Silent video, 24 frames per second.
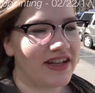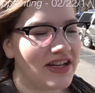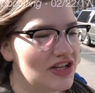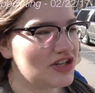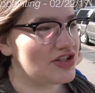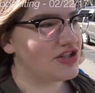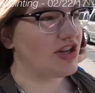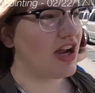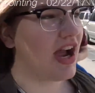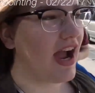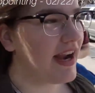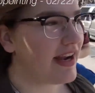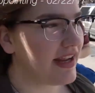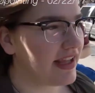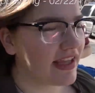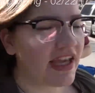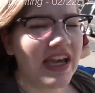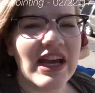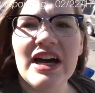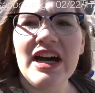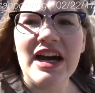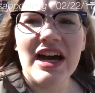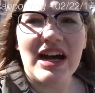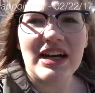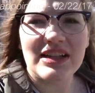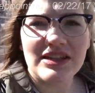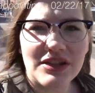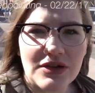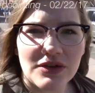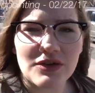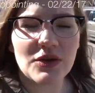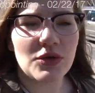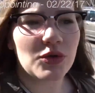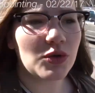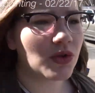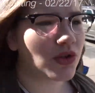is shining. A little
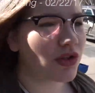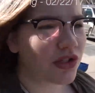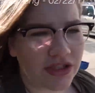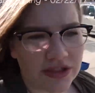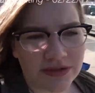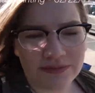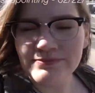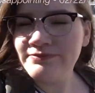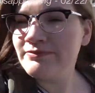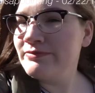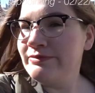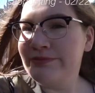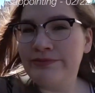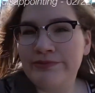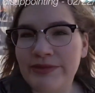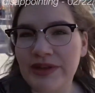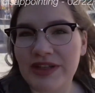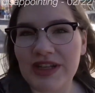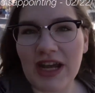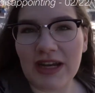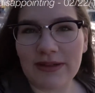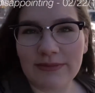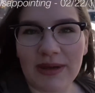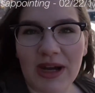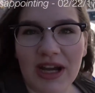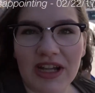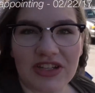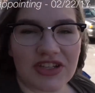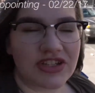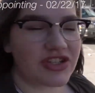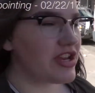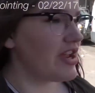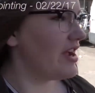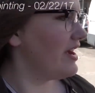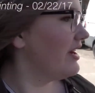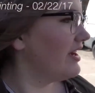cooler, but not
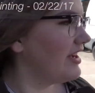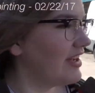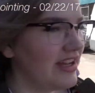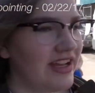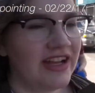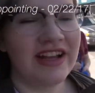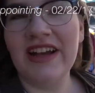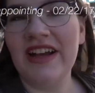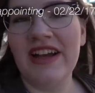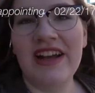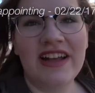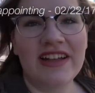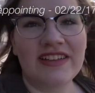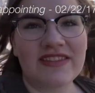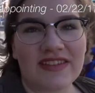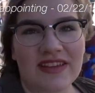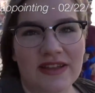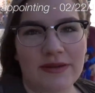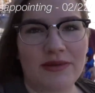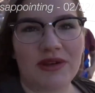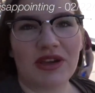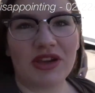much. It's gonna be